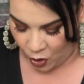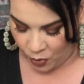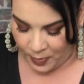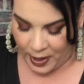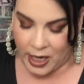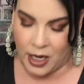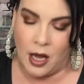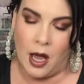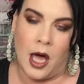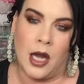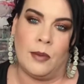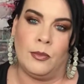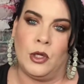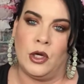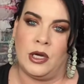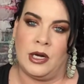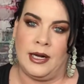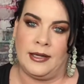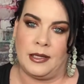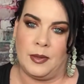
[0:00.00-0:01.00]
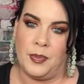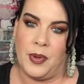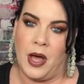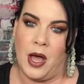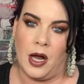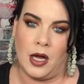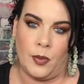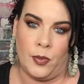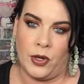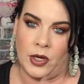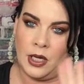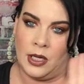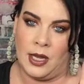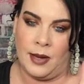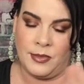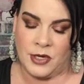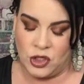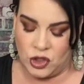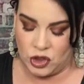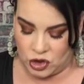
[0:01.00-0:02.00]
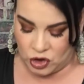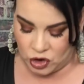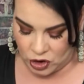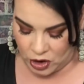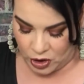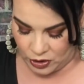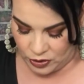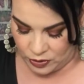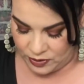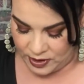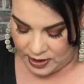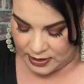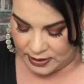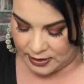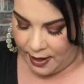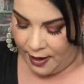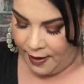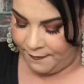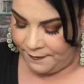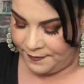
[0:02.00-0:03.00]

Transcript: Oh my God, I'm looking at the pocketbook. Let me just show you this.